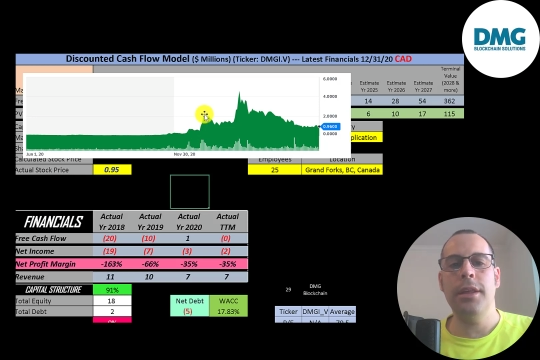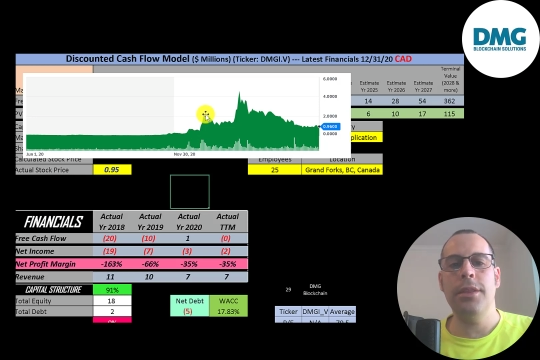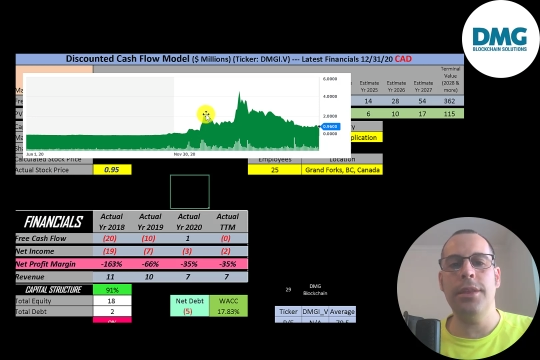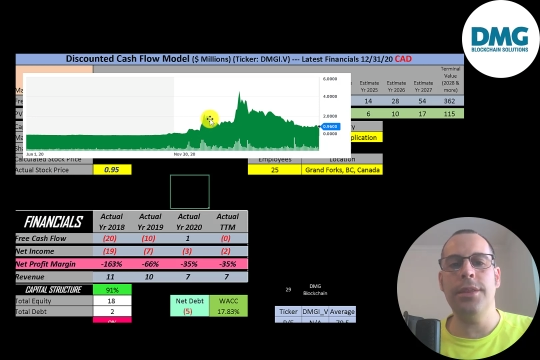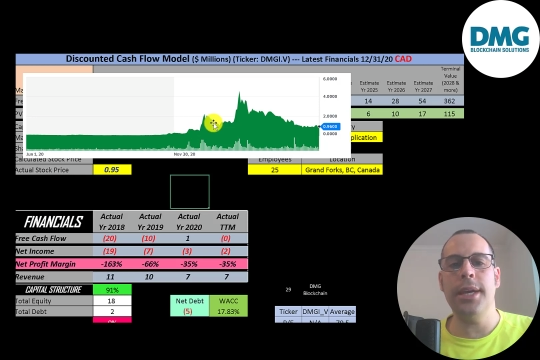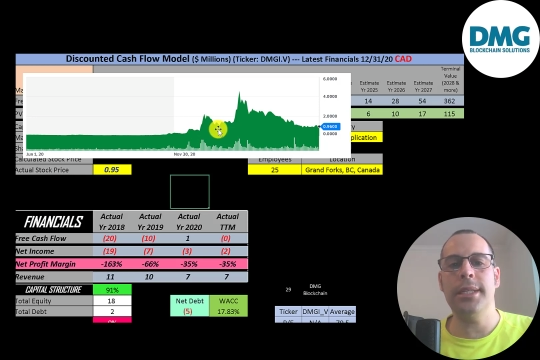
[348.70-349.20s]

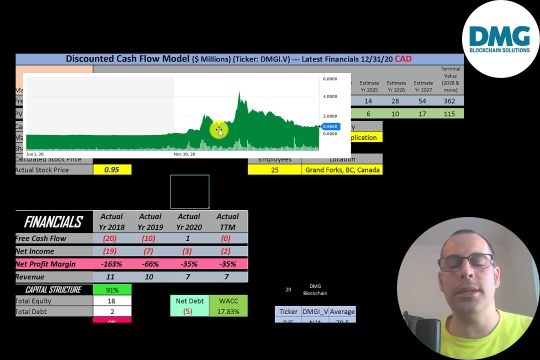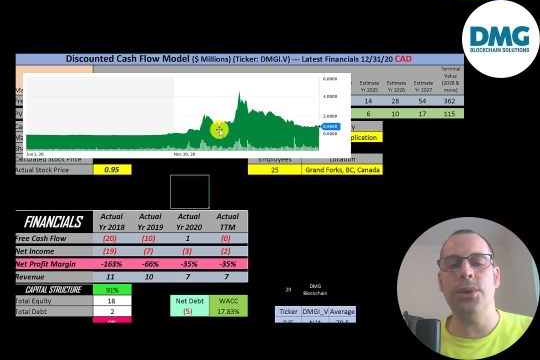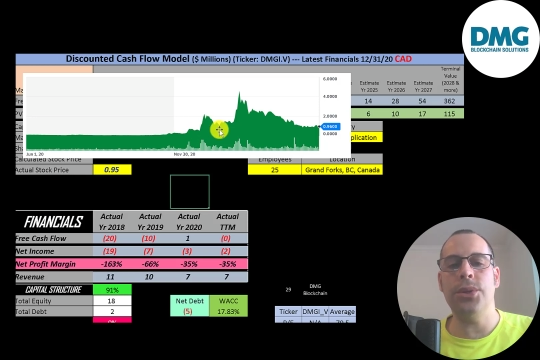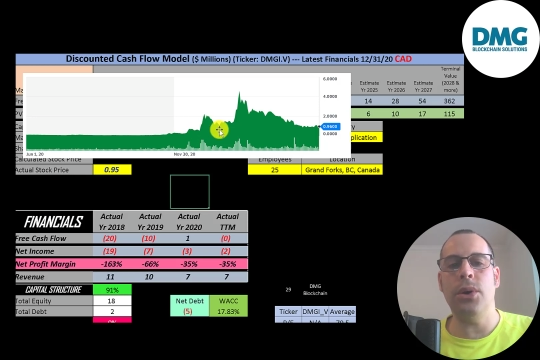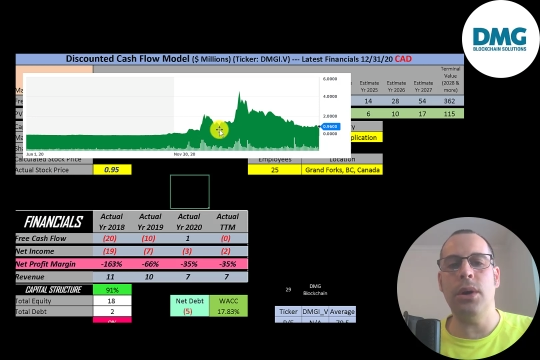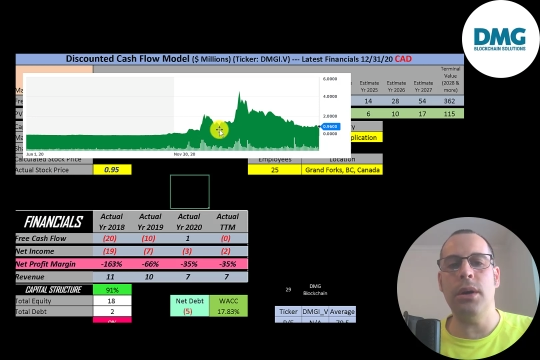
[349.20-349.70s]
Then they
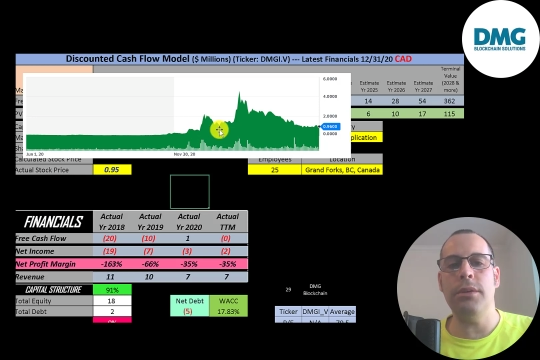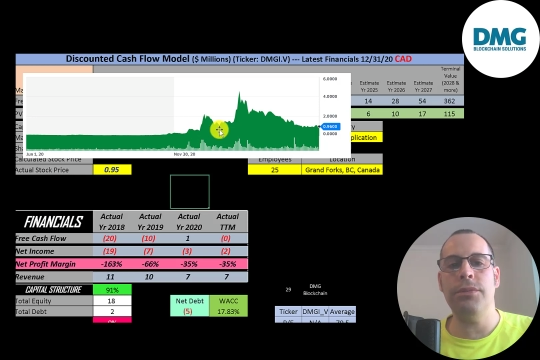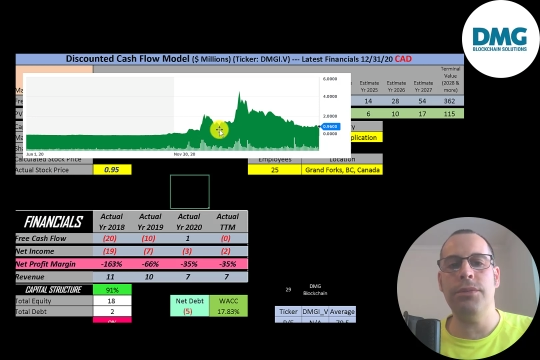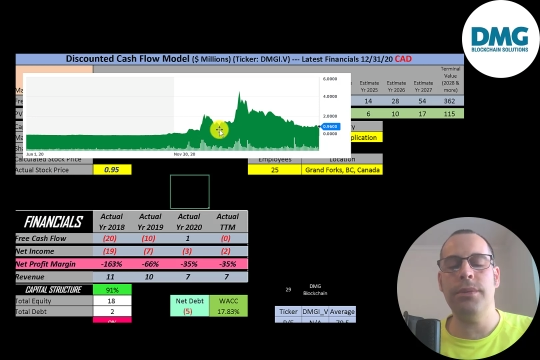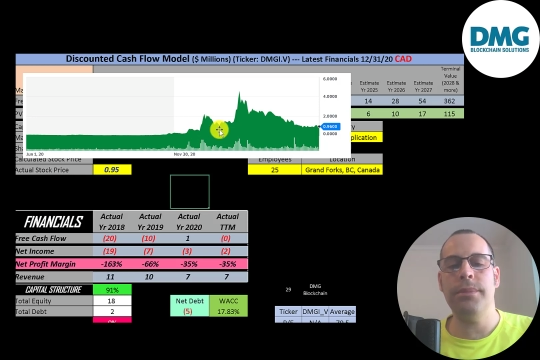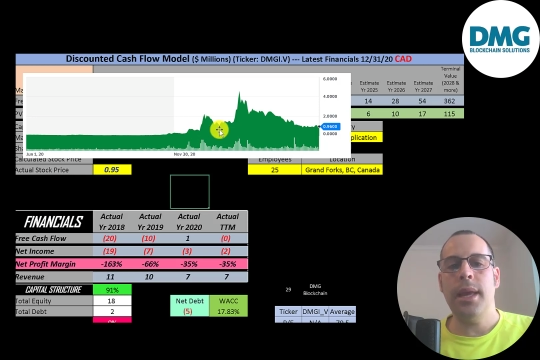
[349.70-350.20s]
sold
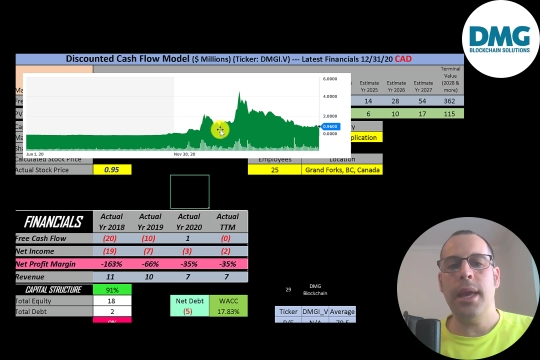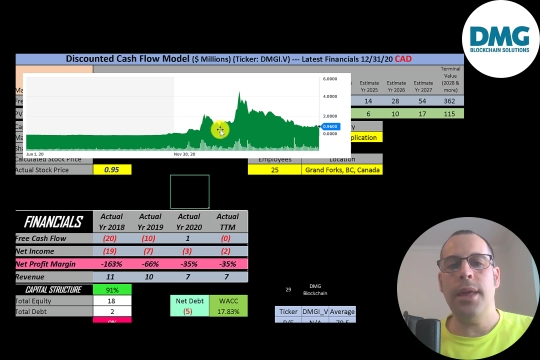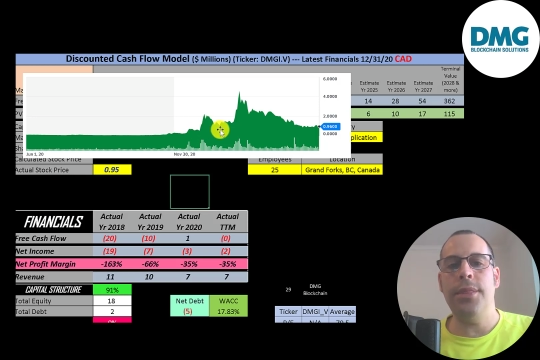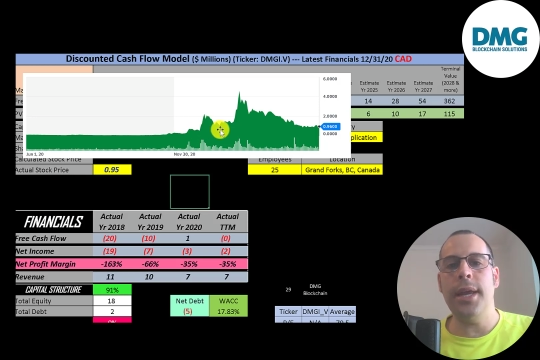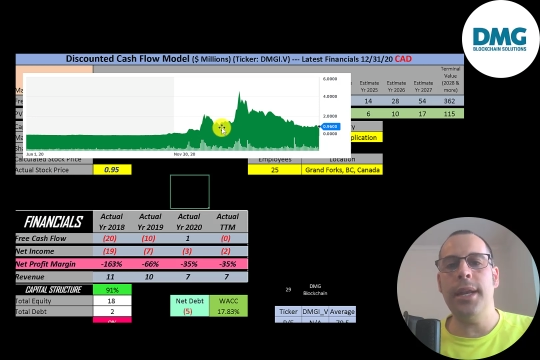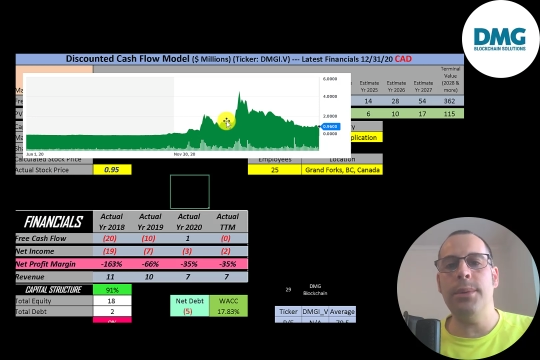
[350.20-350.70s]
off.
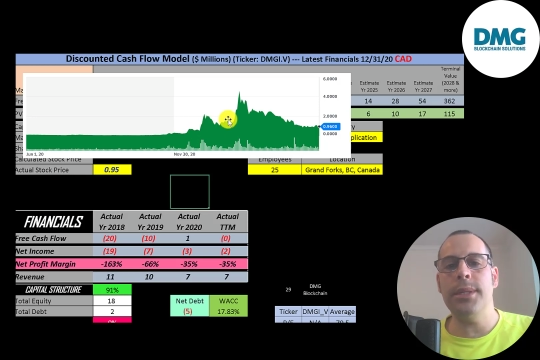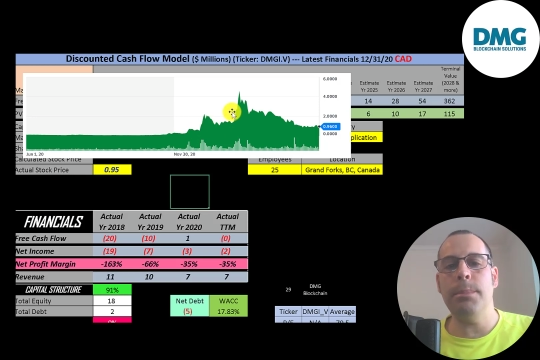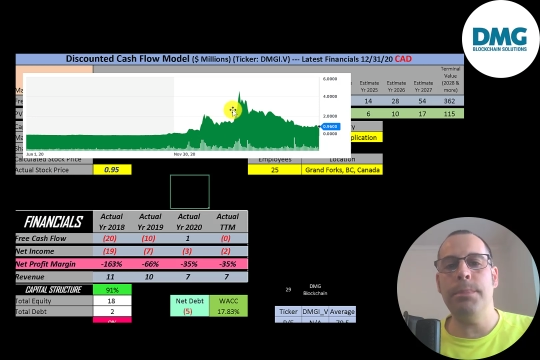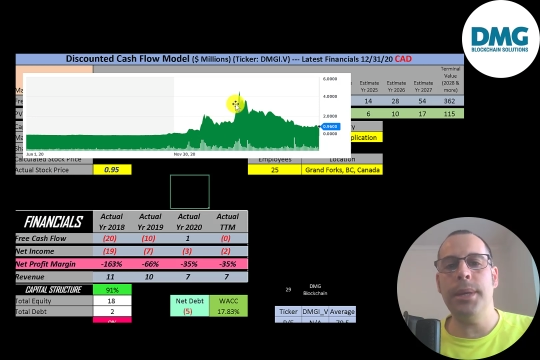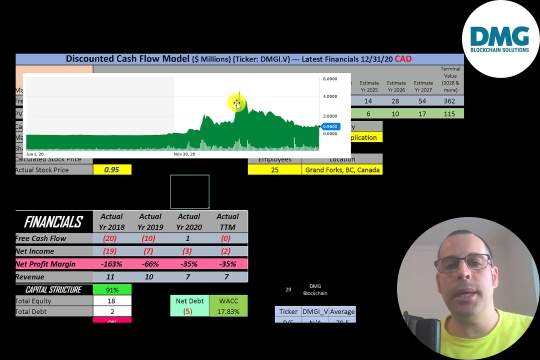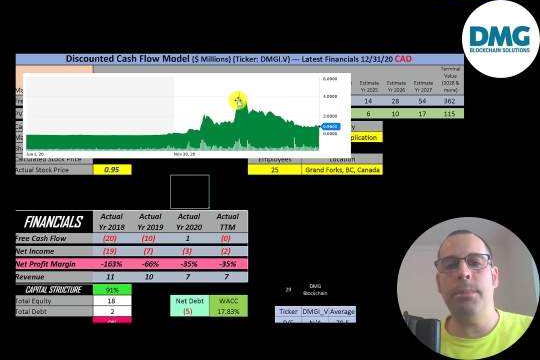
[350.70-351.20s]
And then there was
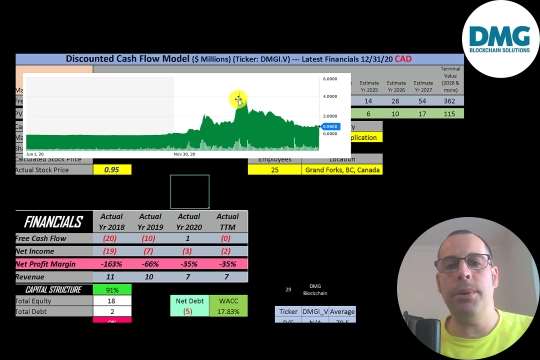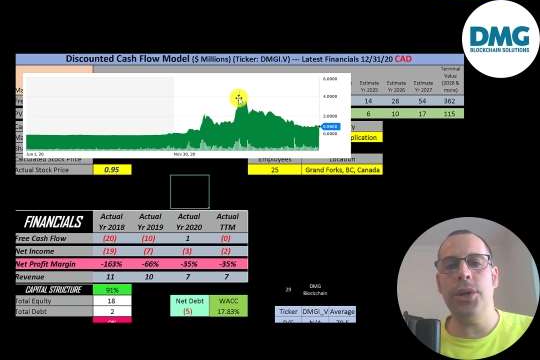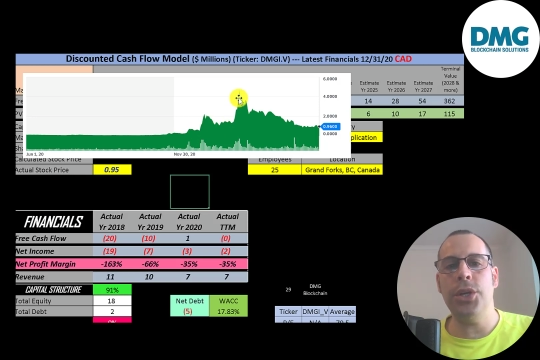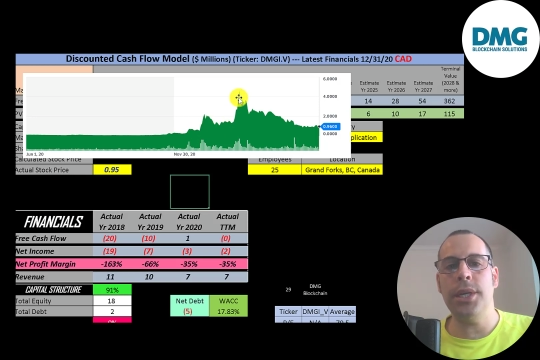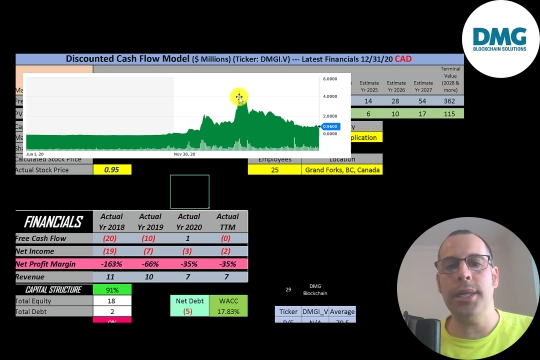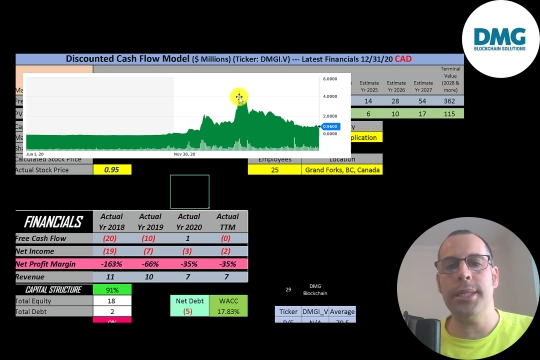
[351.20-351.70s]
a big
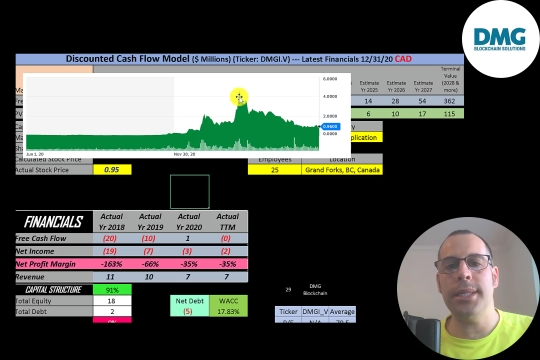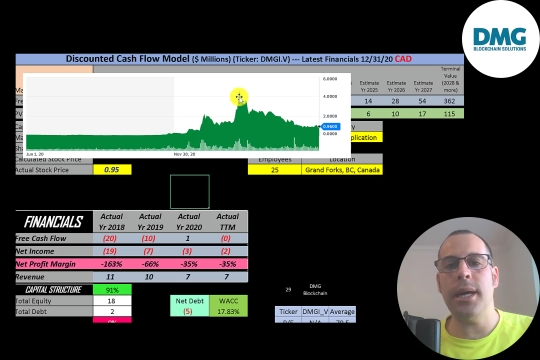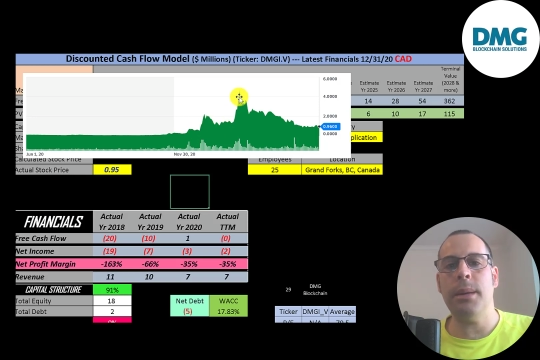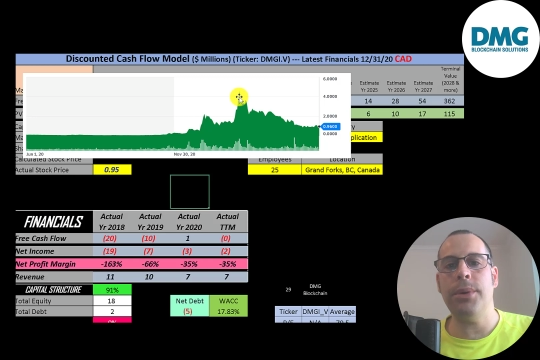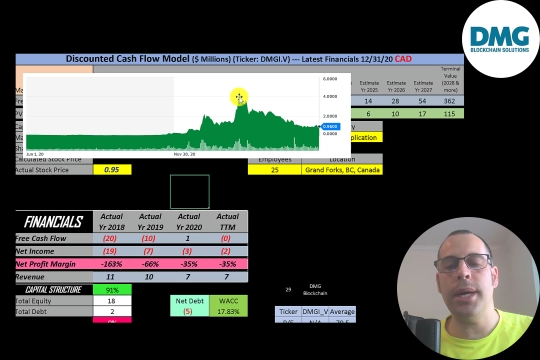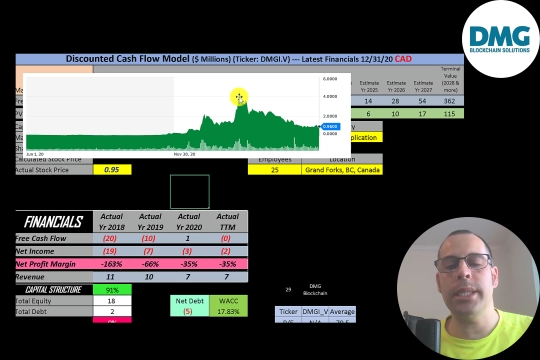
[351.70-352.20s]
push and the
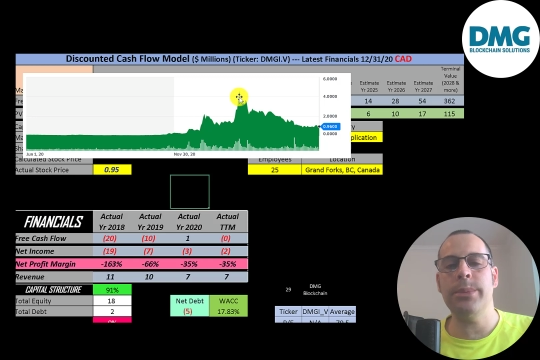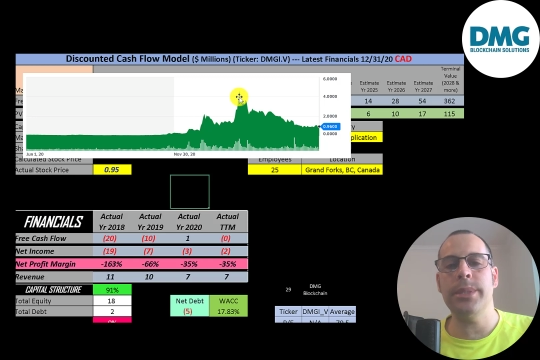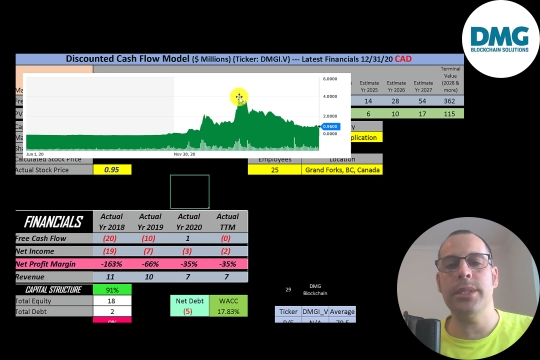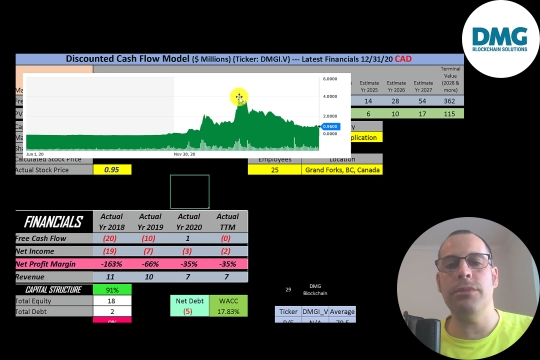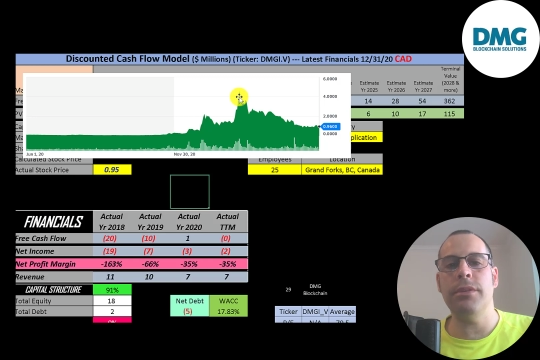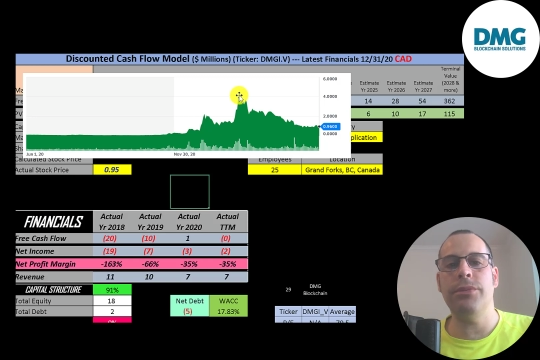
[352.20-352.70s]
stock price was over